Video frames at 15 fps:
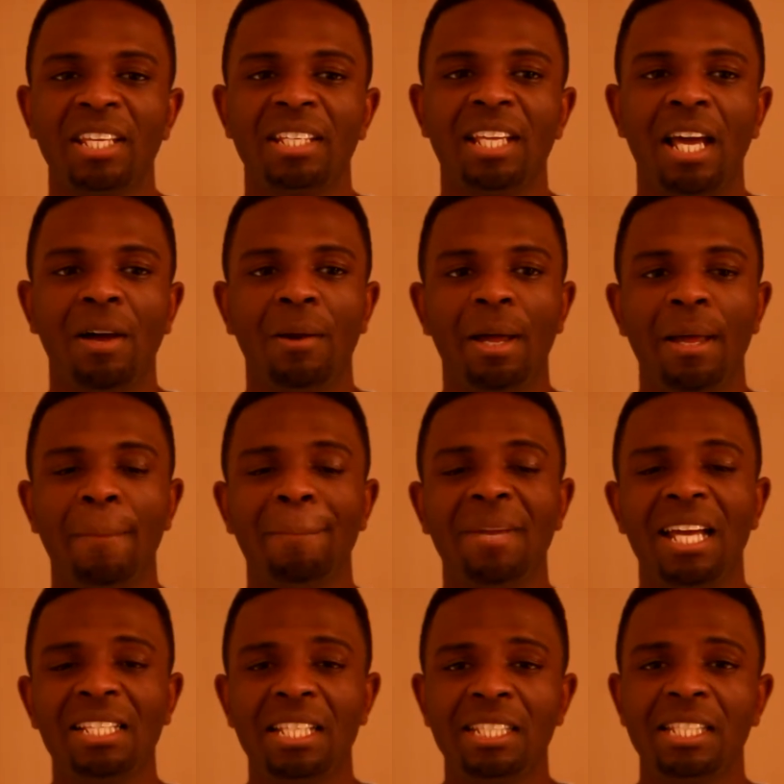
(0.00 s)
Now,
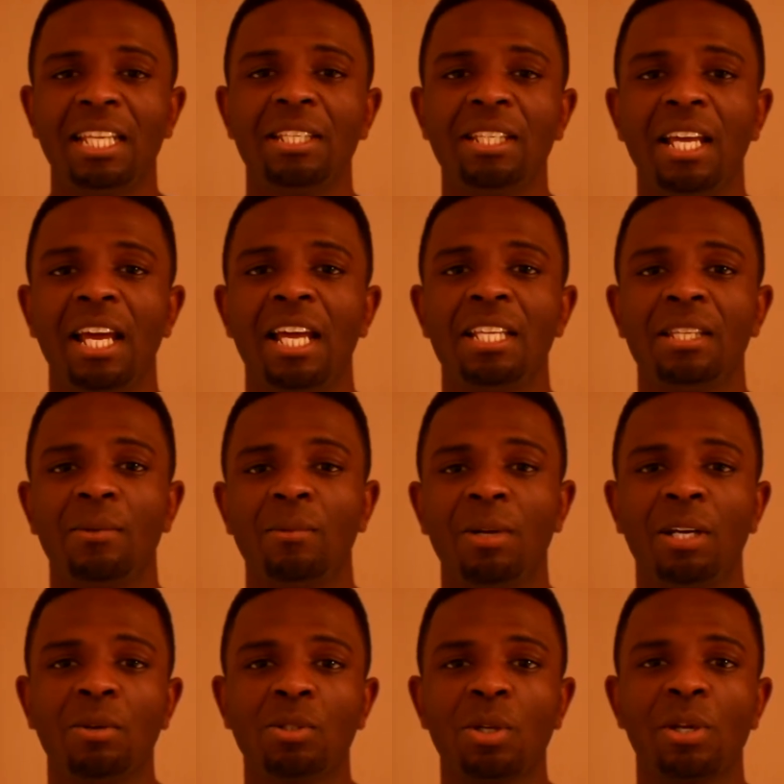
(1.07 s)
as I said when
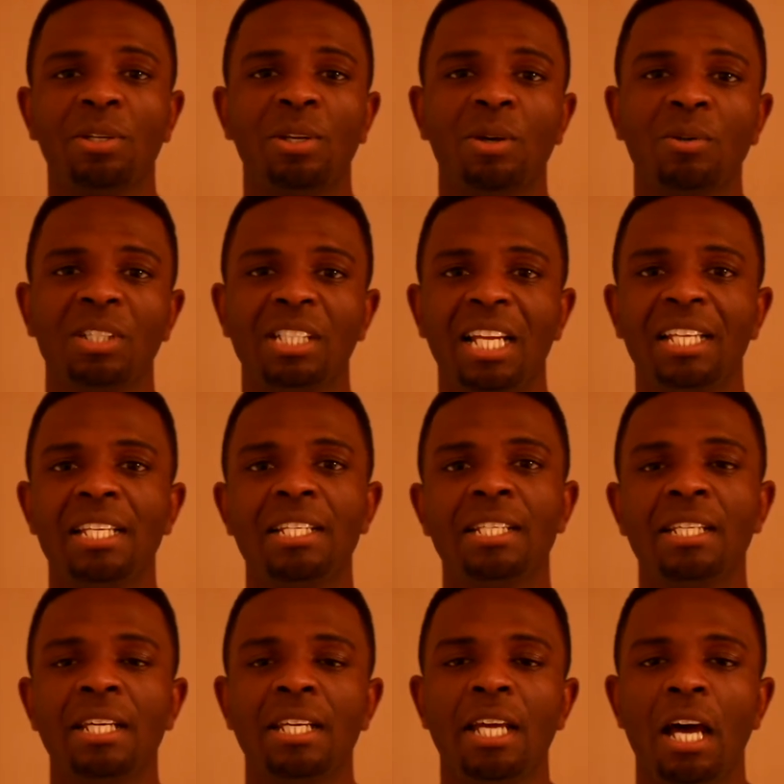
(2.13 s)
I was going along the challenge,
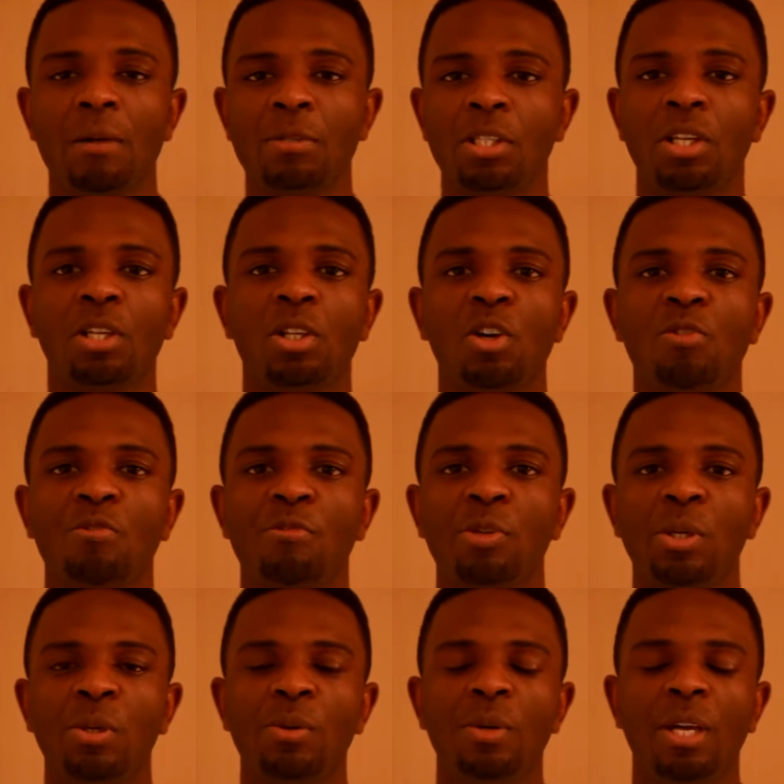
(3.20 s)
I'm just going to go
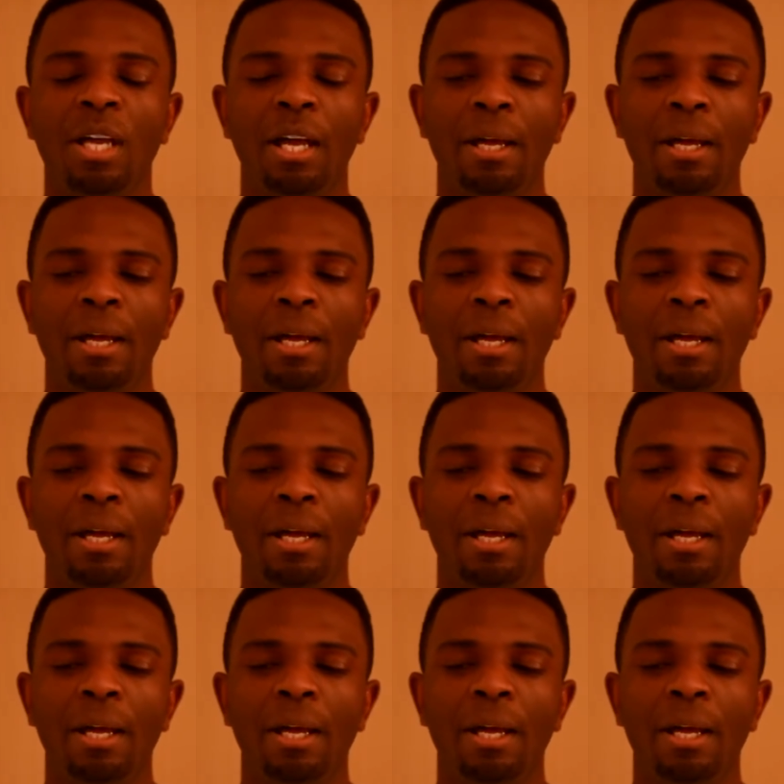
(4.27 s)
through